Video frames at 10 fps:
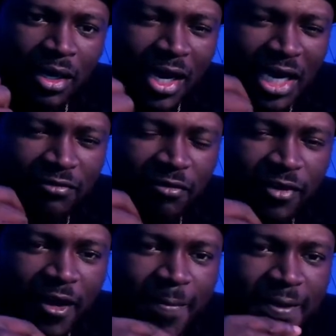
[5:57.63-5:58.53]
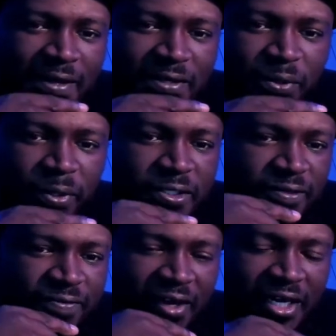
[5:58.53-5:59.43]
kind of a vibe that Dior
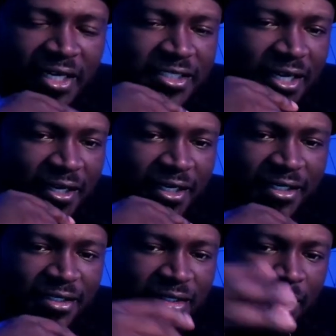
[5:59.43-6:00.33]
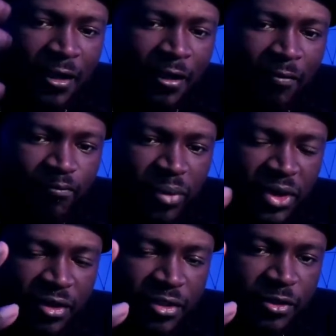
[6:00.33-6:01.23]
Sauvage has.
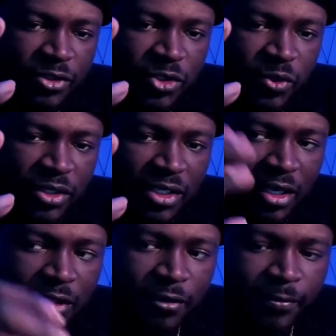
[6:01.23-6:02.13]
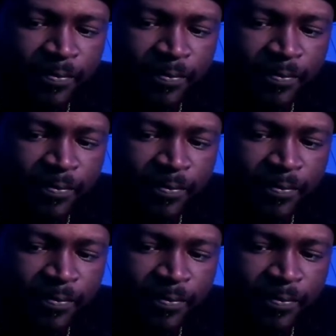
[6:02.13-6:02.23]
Pair those two together,